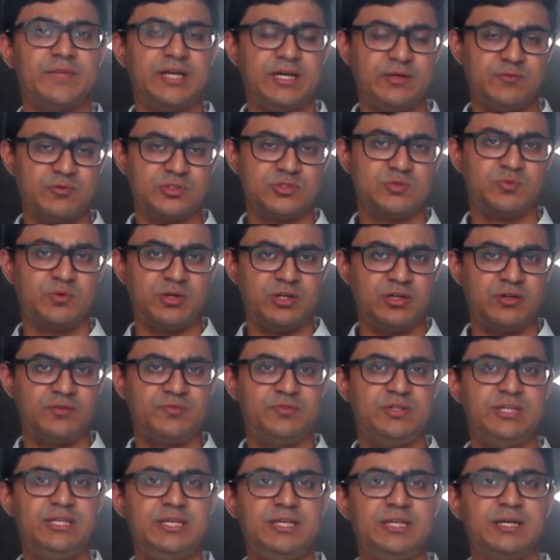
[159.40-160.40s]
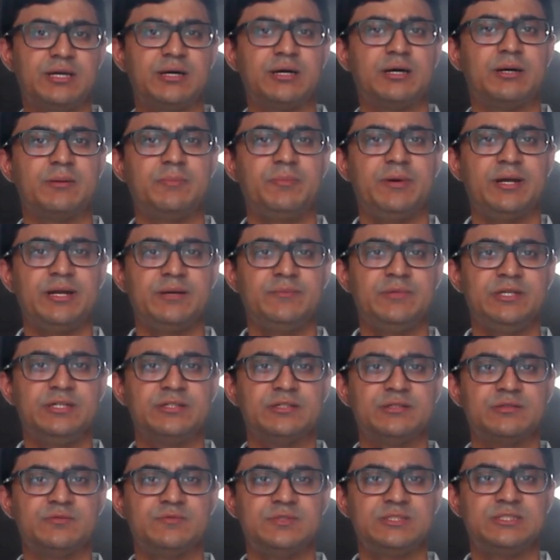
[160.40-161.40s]
That was one of the
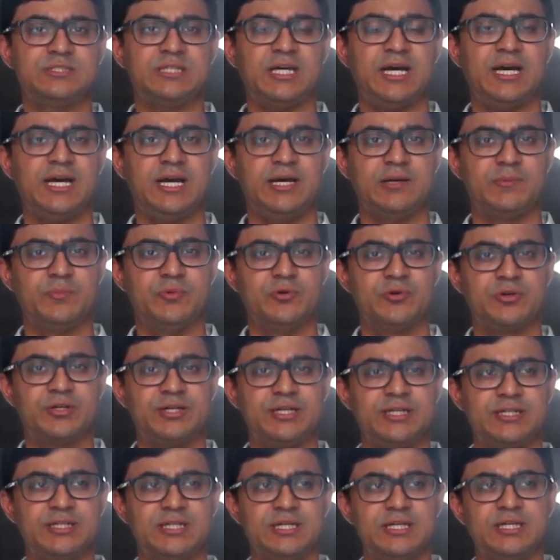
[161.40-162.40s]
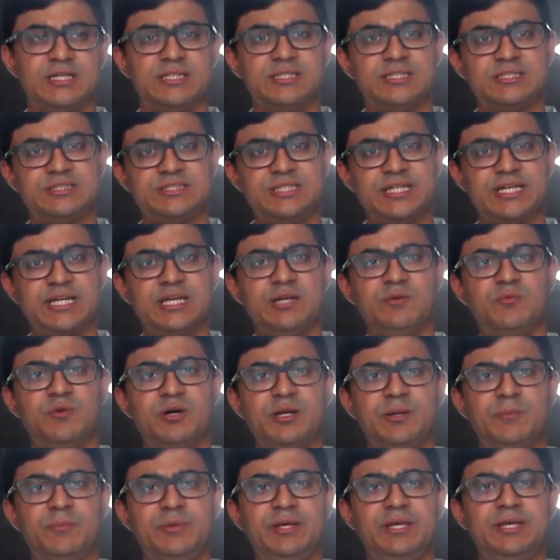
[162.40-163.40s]
parameters which I had portrayed. The second
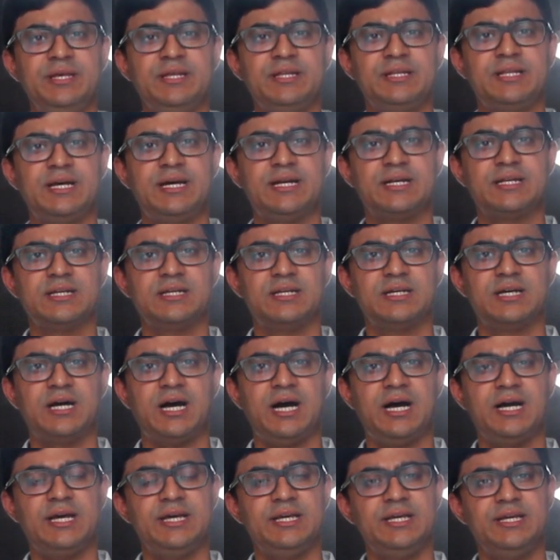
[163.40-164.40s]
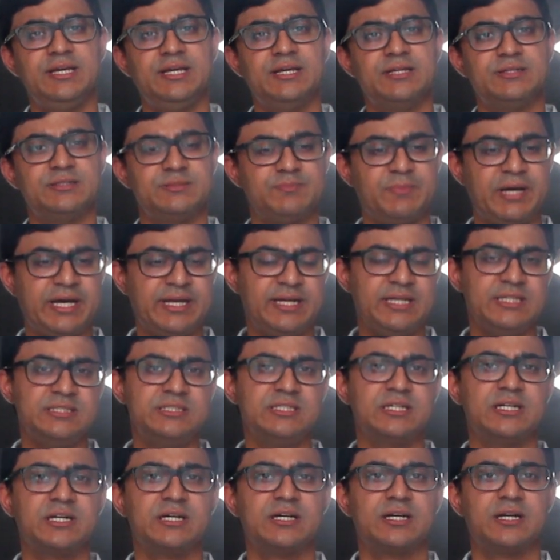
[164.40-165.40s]
one being that I
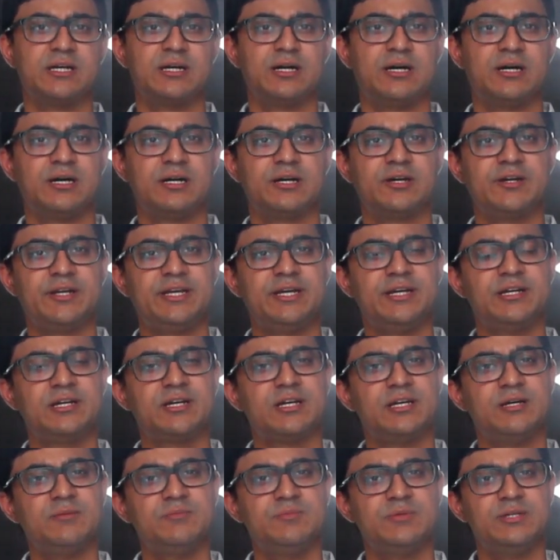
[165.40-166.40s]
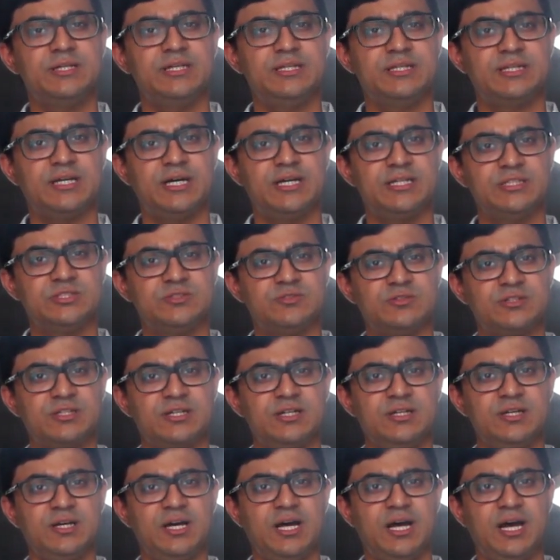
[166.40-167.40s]
manage a cricket club in
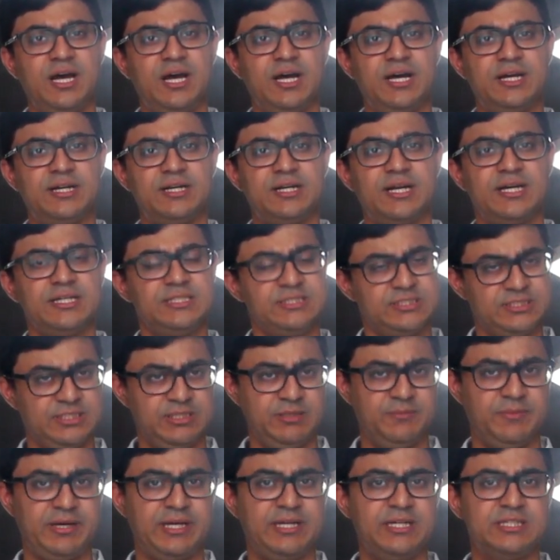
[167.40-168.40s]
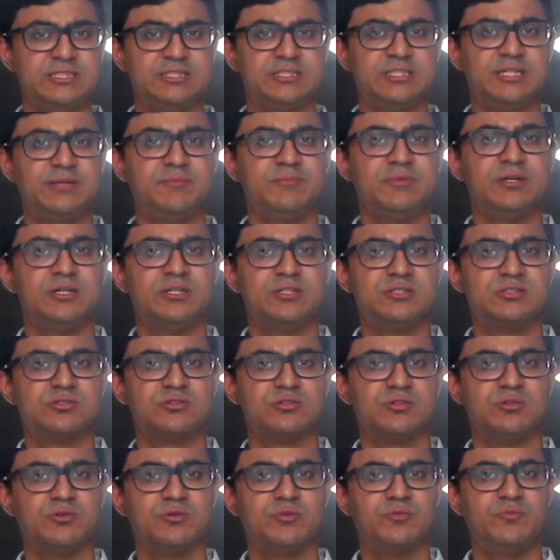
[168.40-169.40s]
Arizona, and I still manage them.
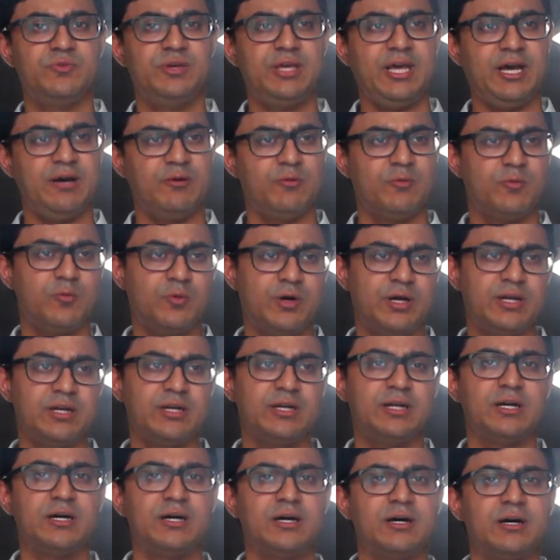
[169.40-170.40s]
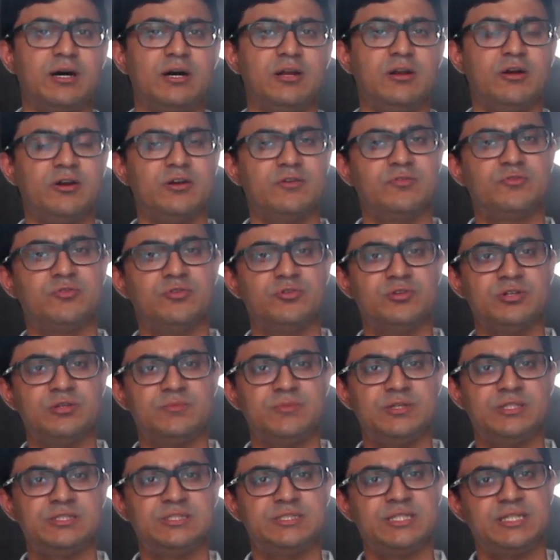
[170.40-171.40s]
So we have won a lot of
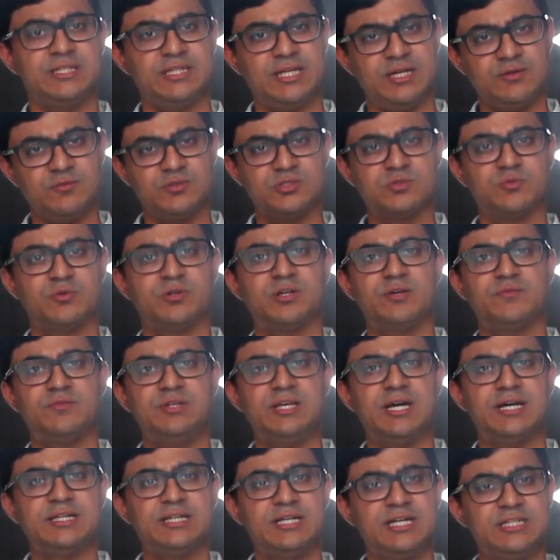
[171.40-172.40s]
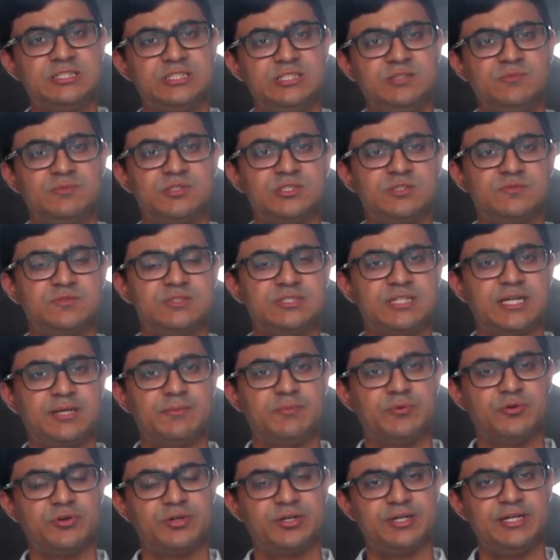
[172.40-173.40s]
tournaments, and that was one of the other achievements which I
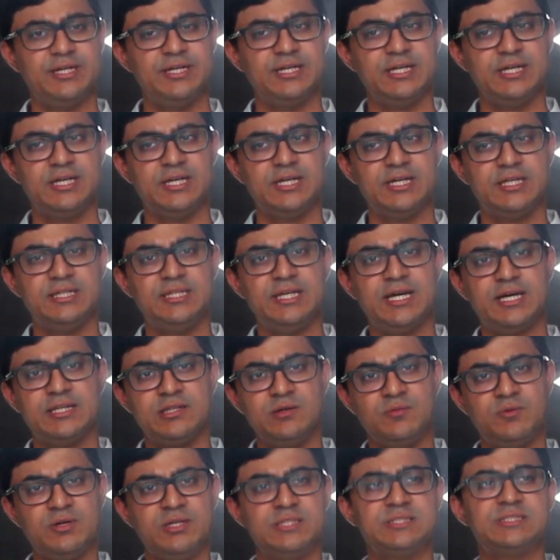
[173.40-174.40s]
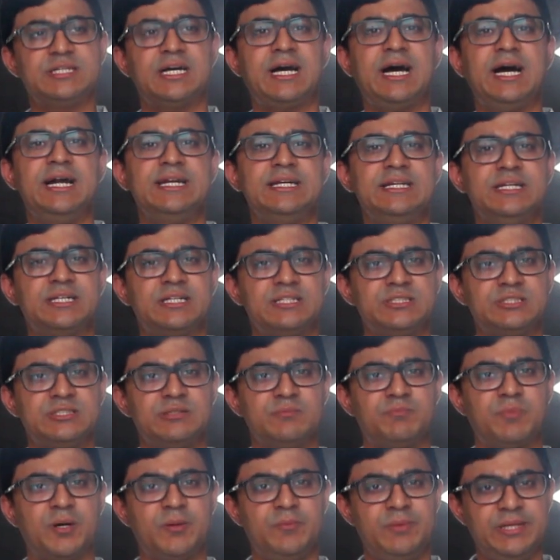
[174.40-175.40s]
portrayed. The other one is I had interest
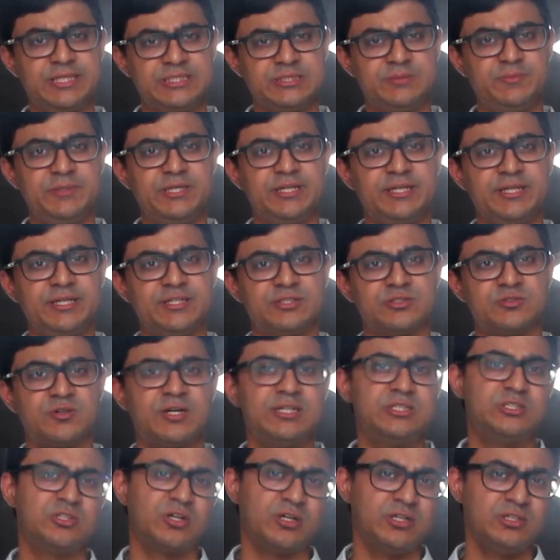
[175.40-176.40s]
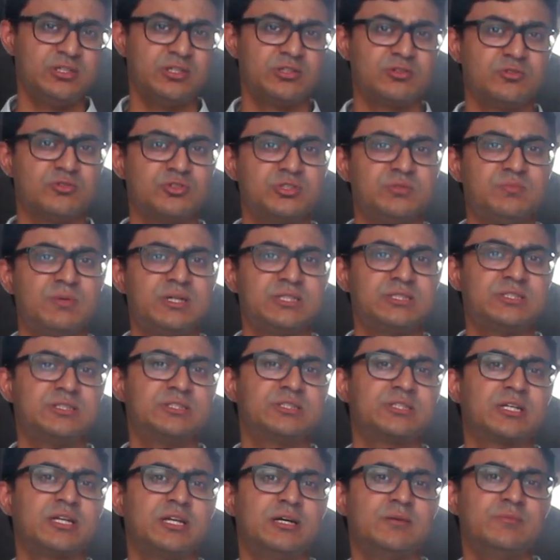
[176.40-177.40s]
in public speaking, so I joined the
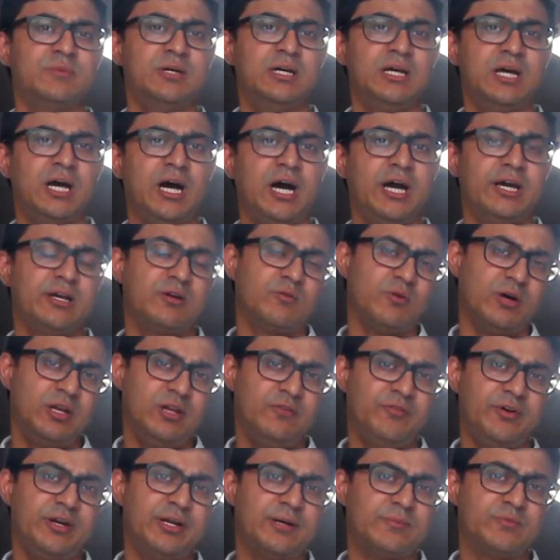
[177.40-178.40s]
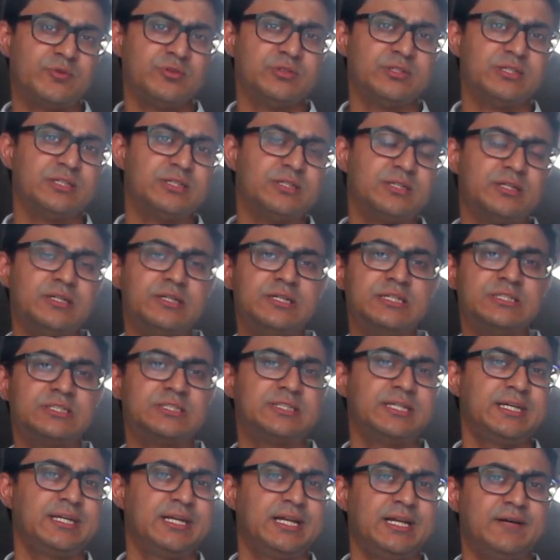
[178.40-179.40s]
Toastmasters club. I qualified up to the
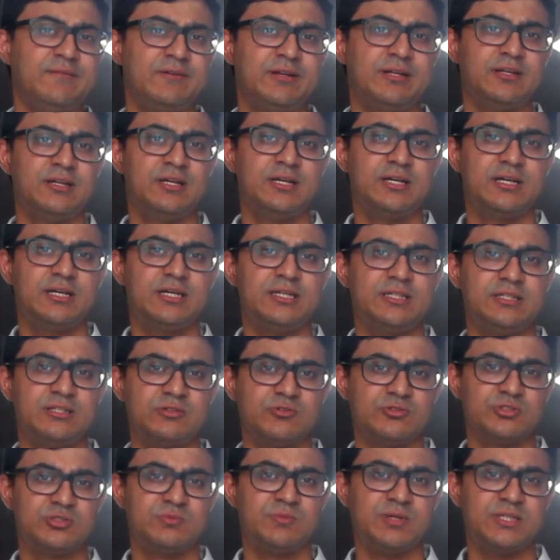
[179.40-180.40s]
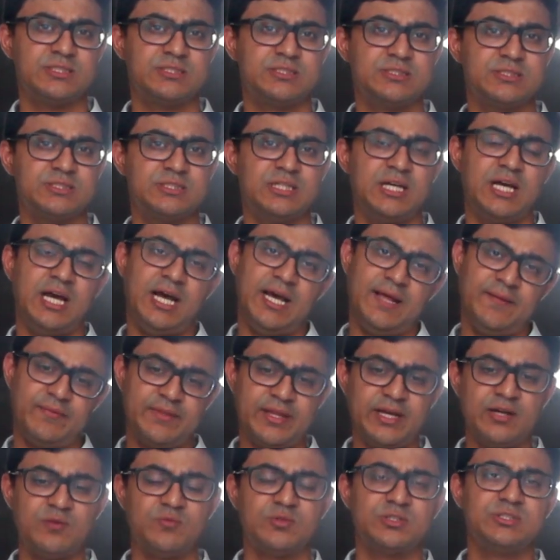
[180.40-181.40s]
district level in Toastmasters, and
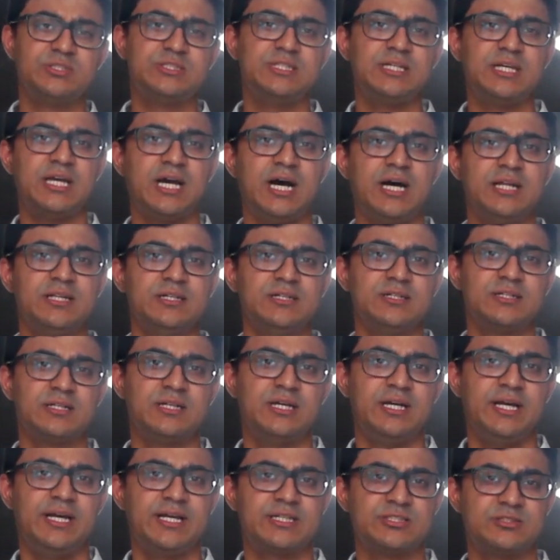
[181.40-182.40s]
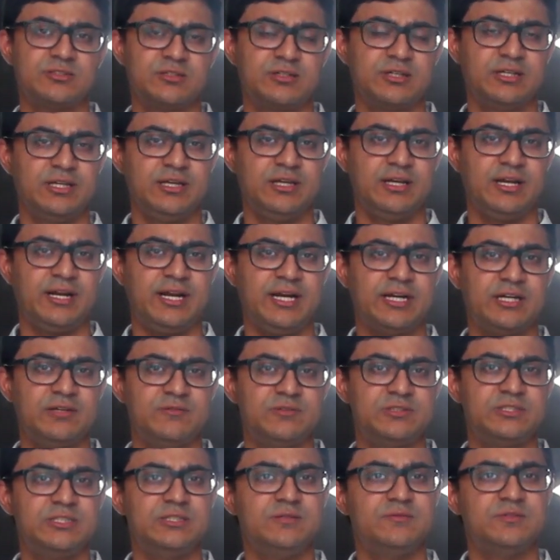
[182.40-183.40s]
that was the other extracurricular
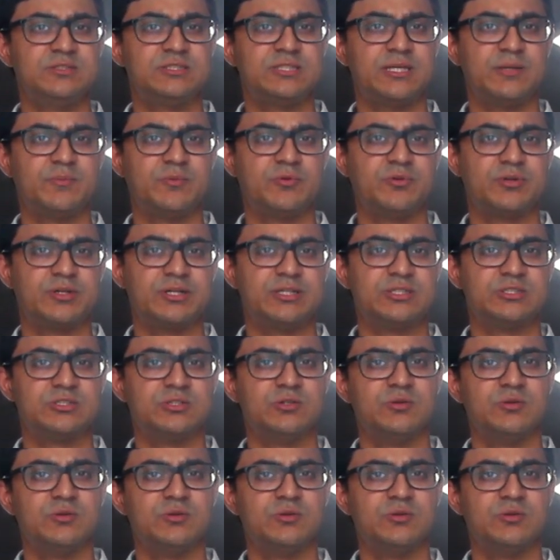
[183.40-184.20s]
activity which I portrayed.